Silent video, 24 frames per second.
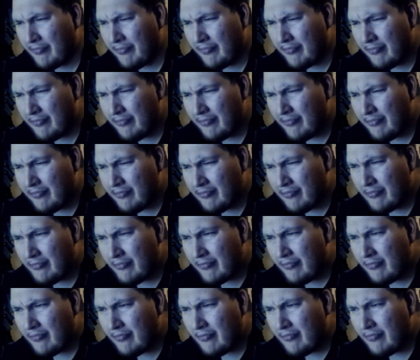
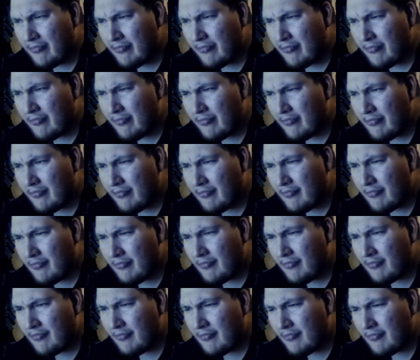
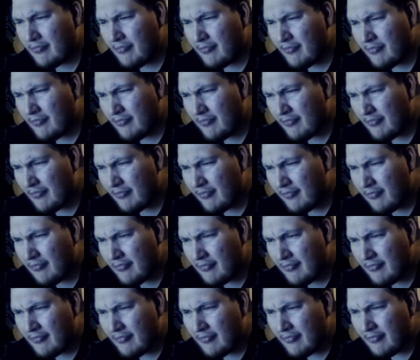
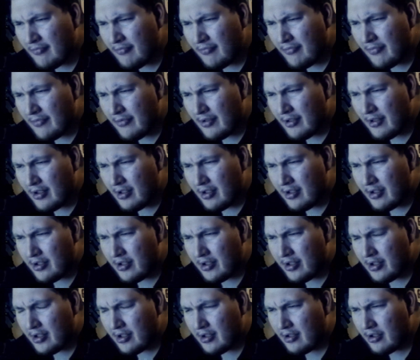
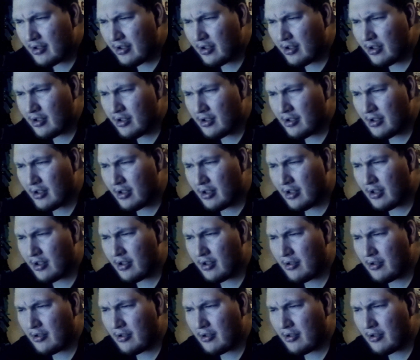No one is speaking in this clip.